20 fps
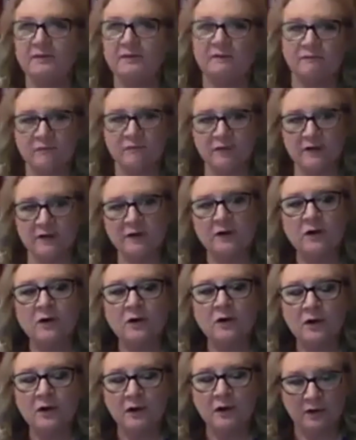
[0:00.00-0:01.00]
it feel
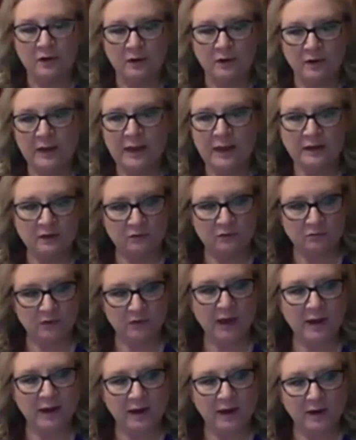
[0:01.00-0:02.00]
like you
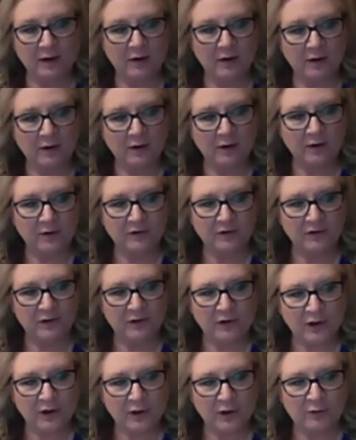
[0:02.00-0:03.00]
care, you
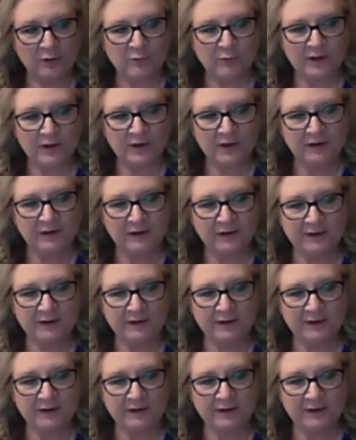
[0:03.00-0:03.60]
know? And it